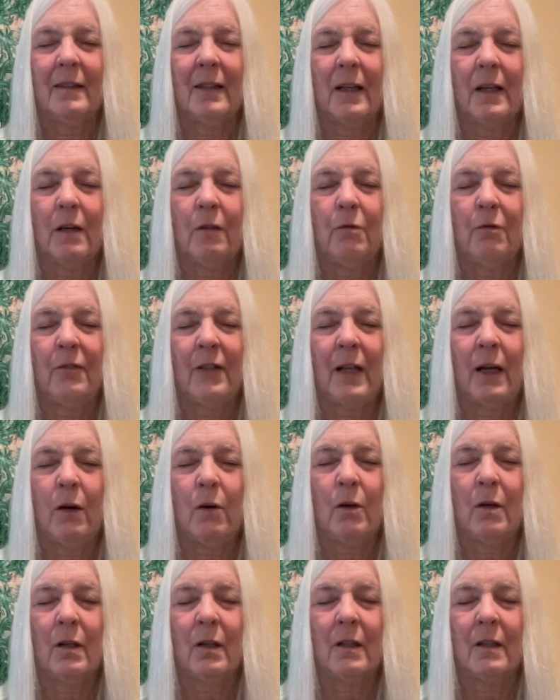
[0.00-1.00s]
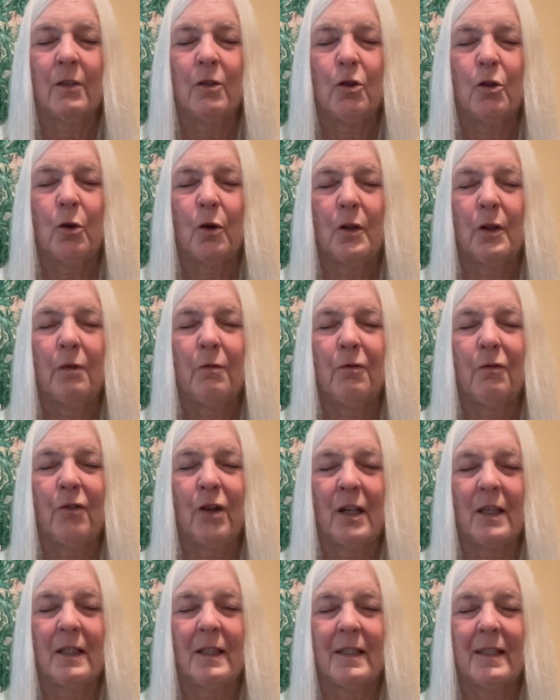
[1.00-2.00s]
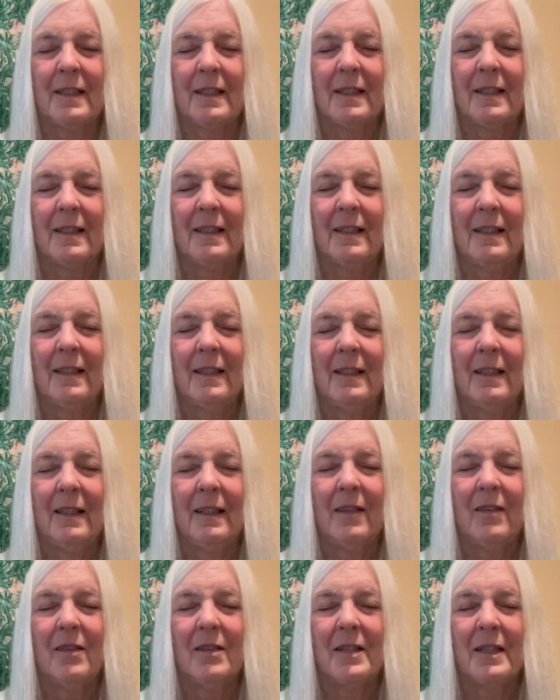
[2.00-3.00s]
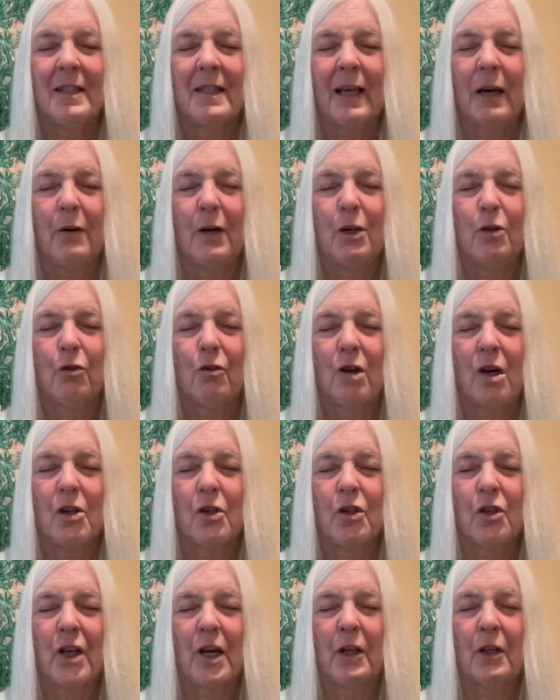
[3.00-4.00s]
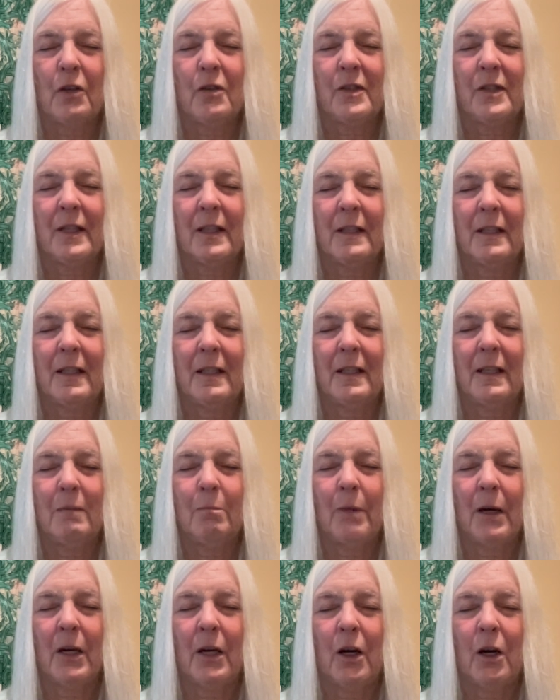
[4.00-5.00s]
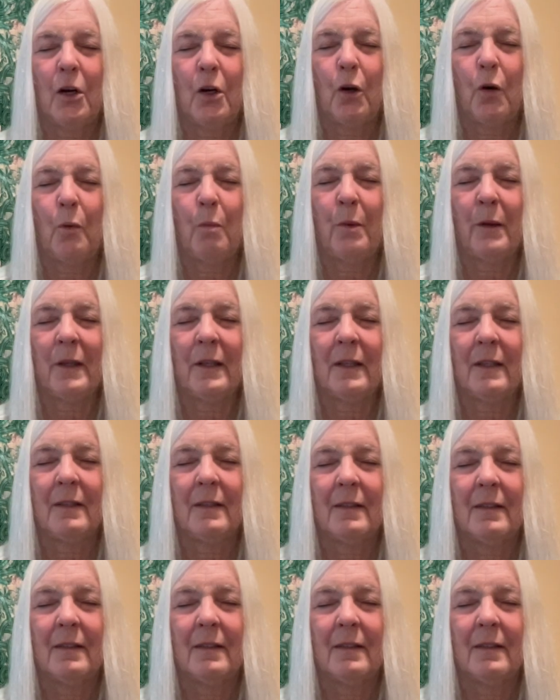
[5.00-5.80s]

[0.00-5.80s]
like a flower toward the front. This is how I draw shadows in. I need my heart open.